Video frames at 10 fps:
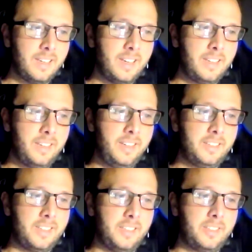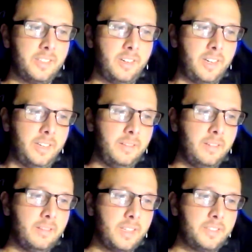And then he said, sorry,
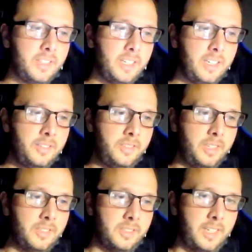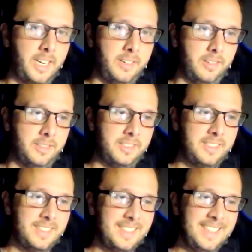let's say Jesus haters.